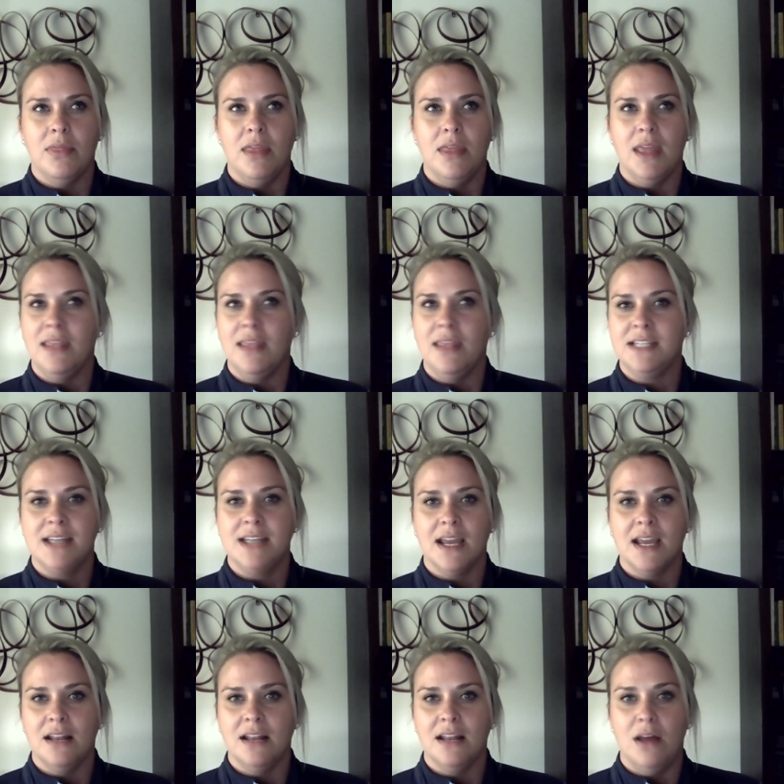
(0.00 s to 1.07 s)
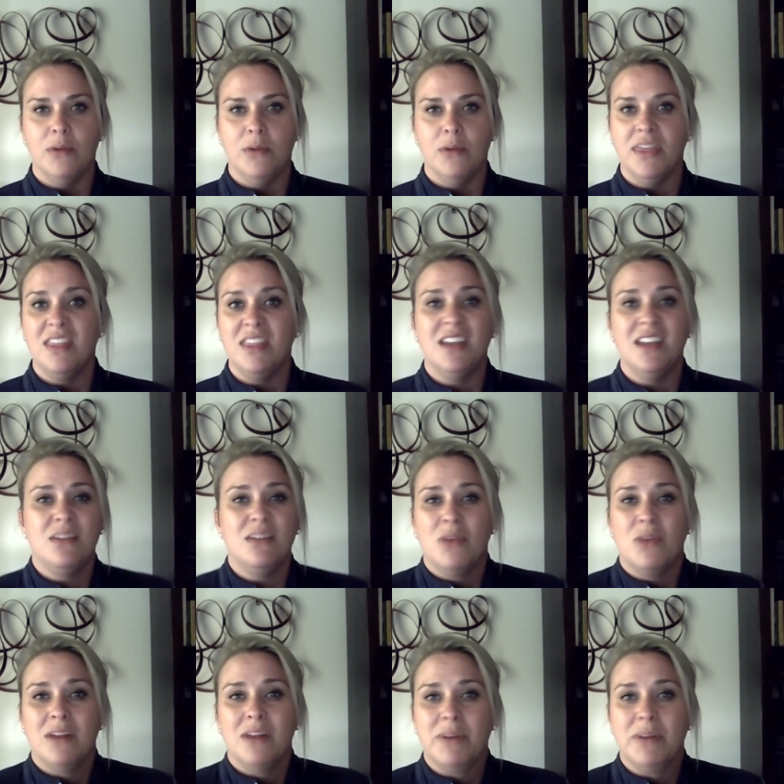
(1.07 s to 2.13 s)
they did not get along with it, they didn't
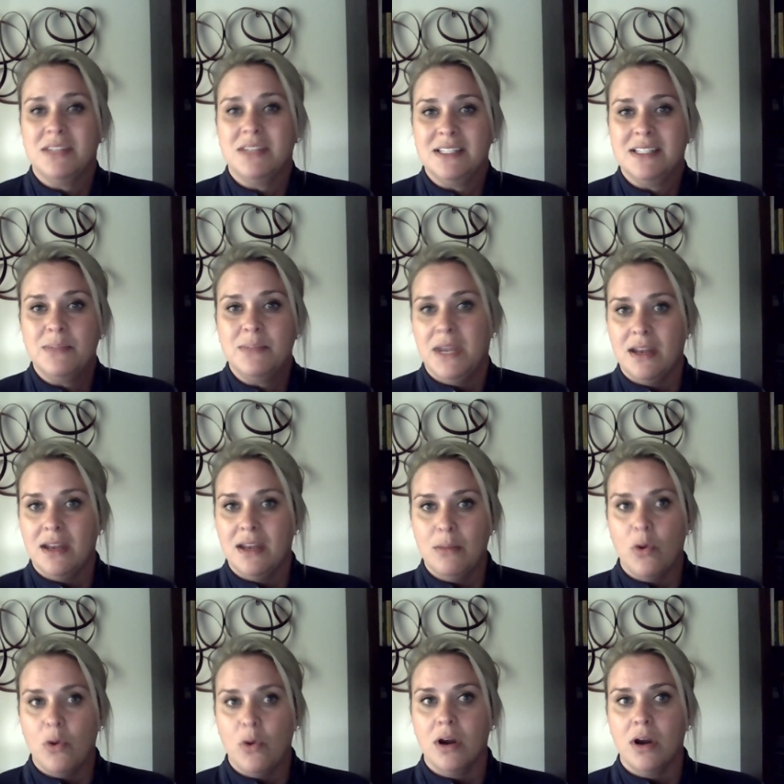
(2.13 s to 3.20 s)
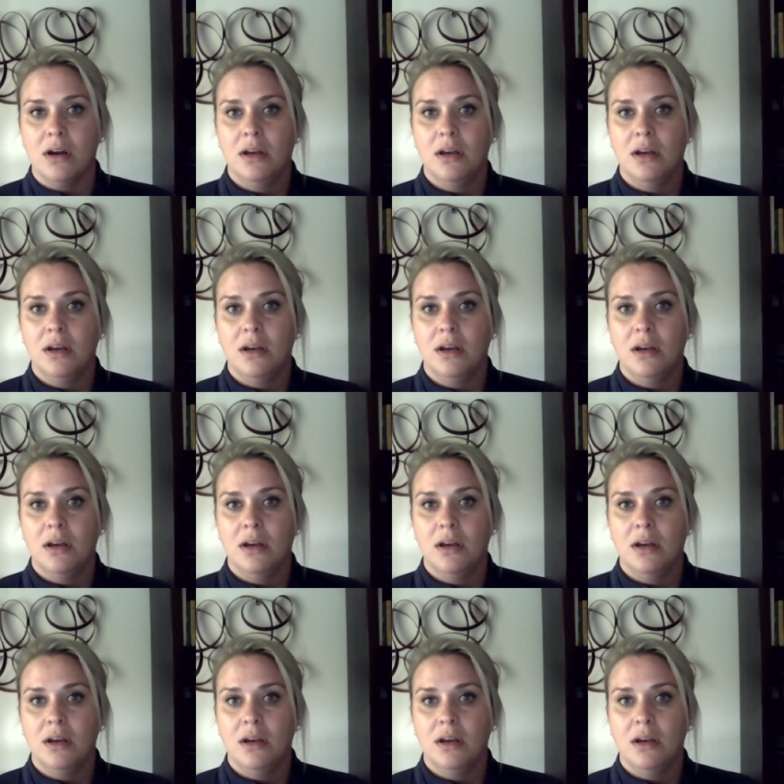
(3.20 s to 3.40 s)
want to participate anymore,